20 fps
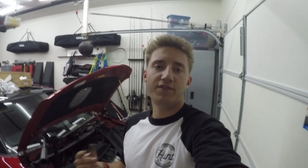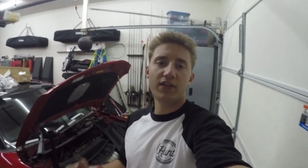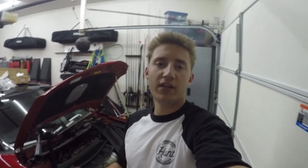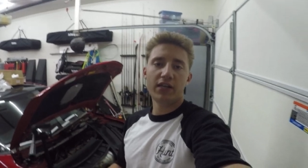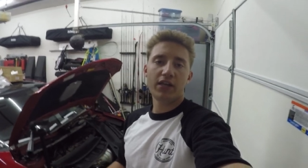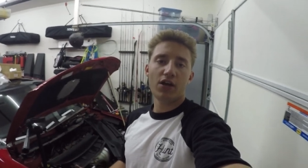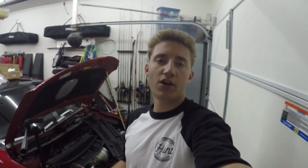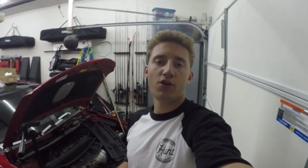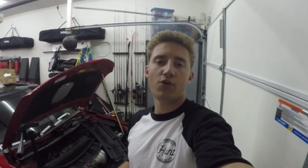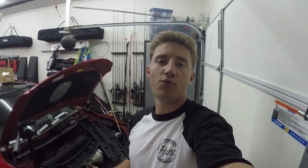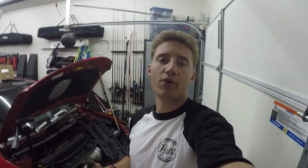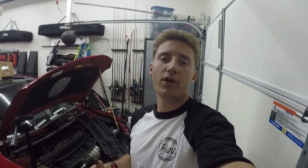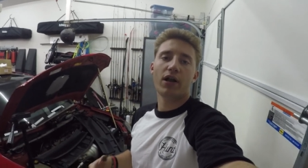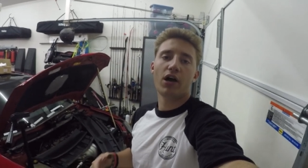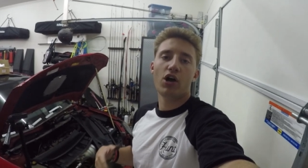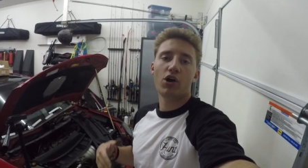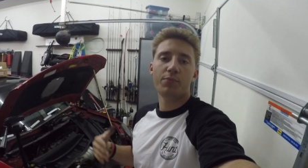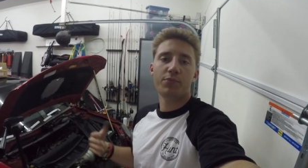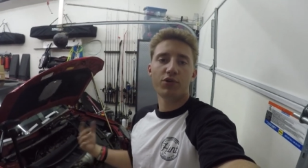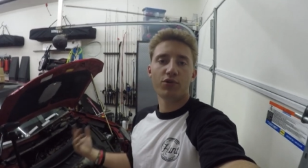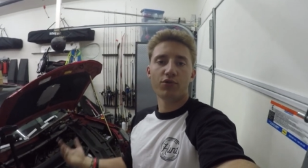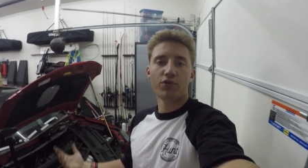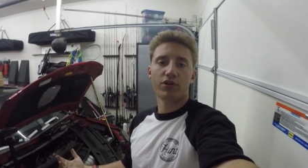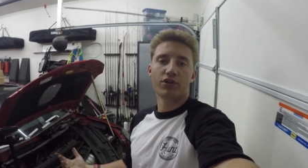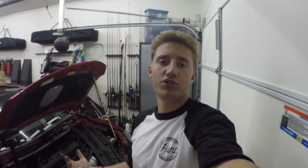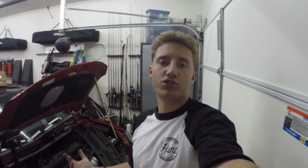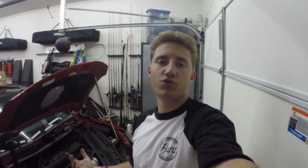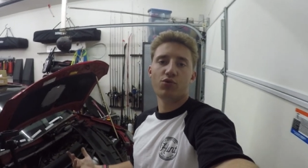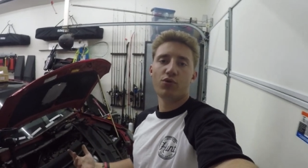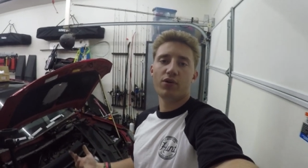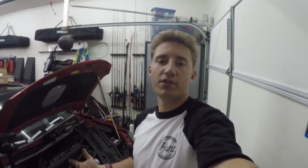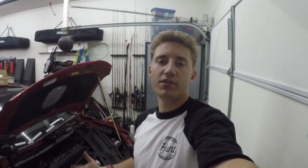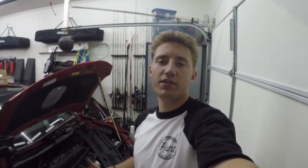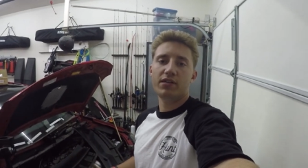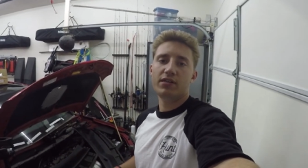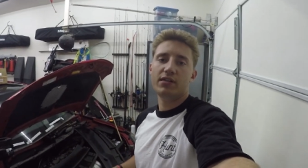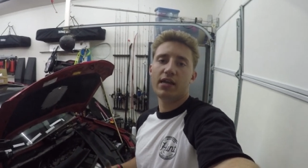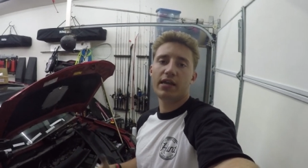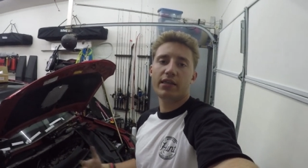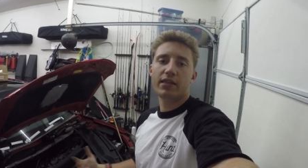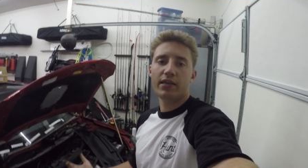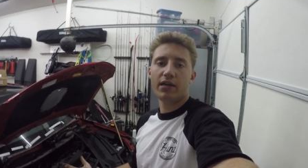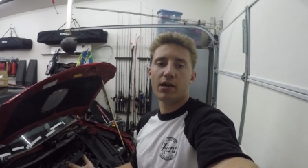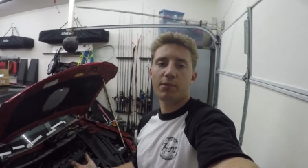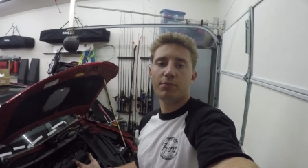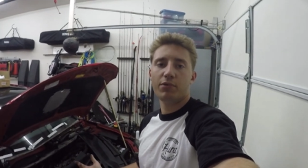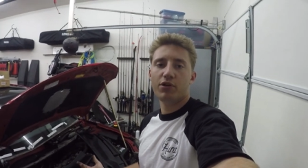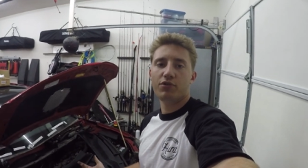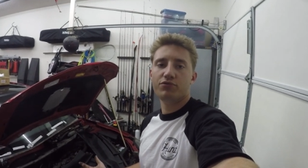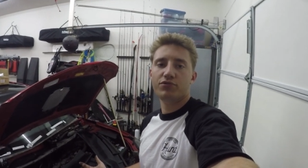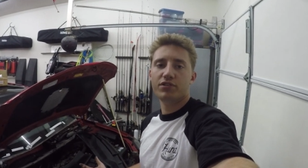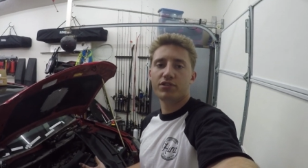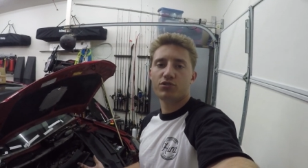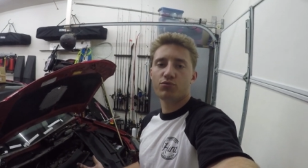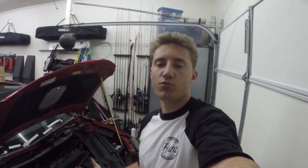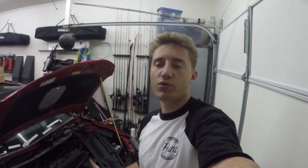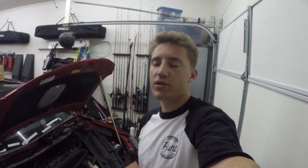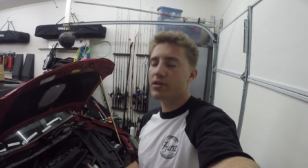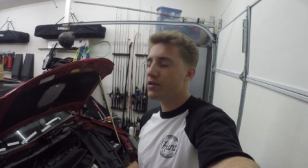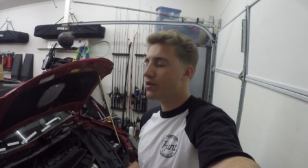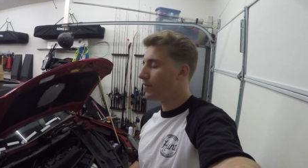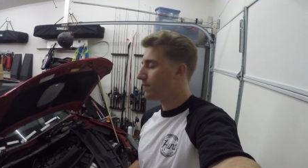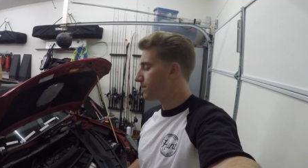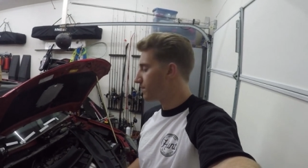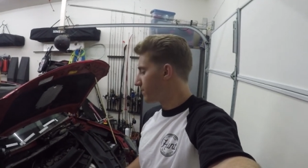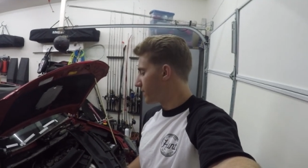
video, and I hope you're going to enjoy the daily uploads this week.